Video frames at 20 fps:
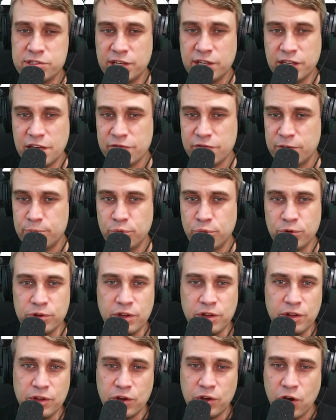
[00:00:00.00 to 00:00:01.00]
You can even put
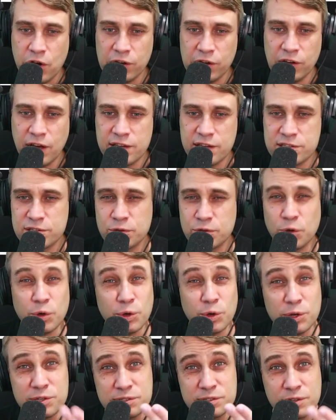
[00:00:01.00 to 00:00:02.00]
online
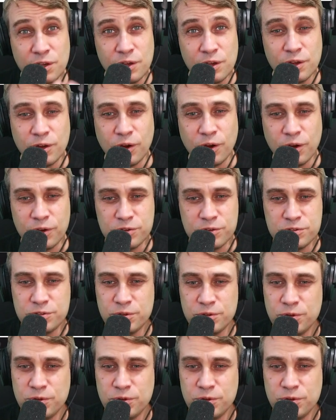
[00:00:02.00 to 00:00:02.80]
stores onto